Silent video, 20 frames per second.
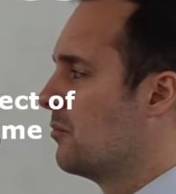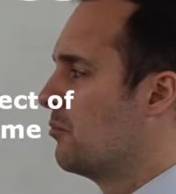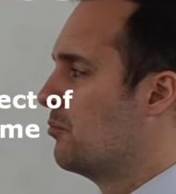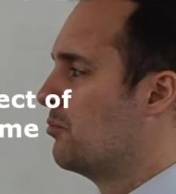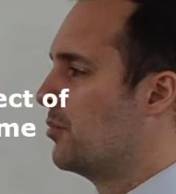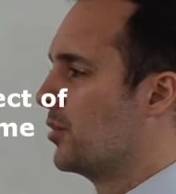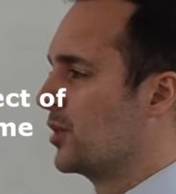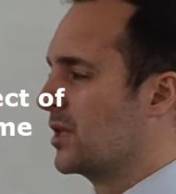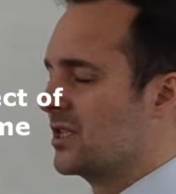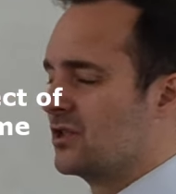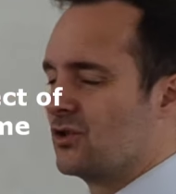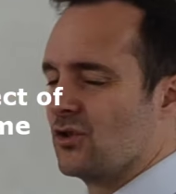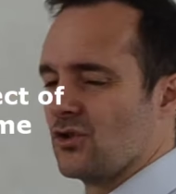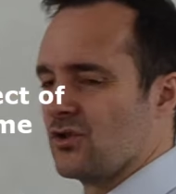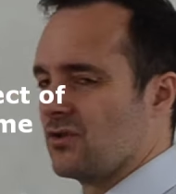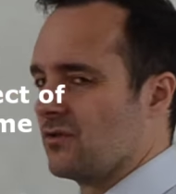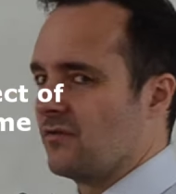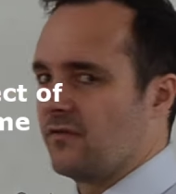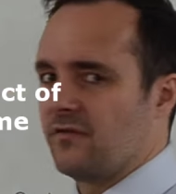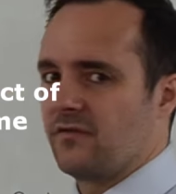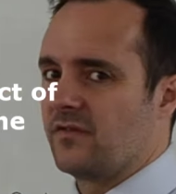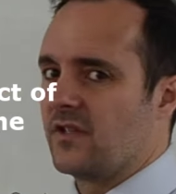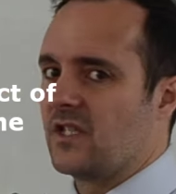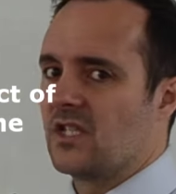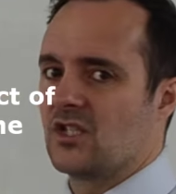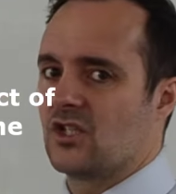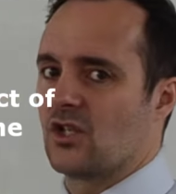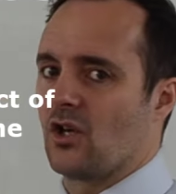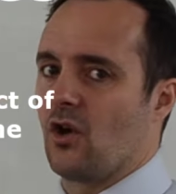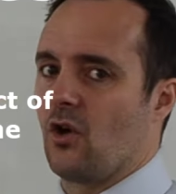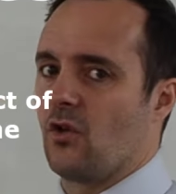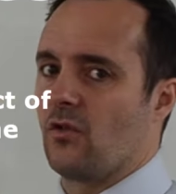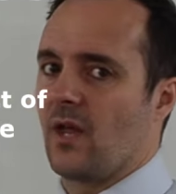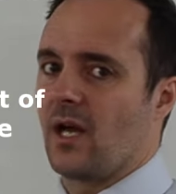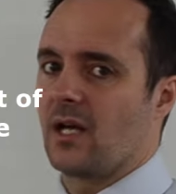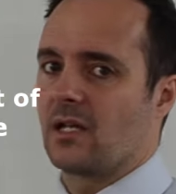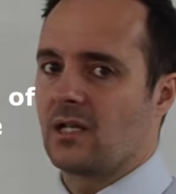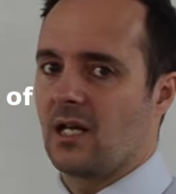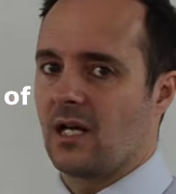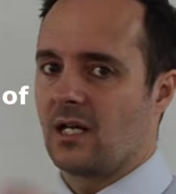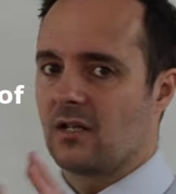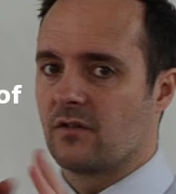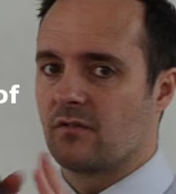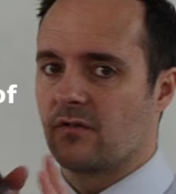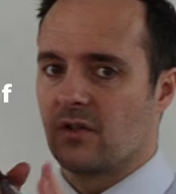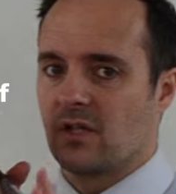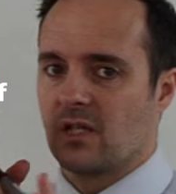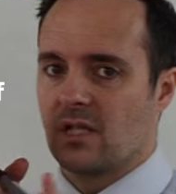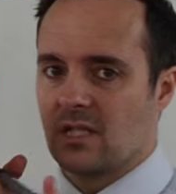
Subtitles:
but it doesn't feature on that kind of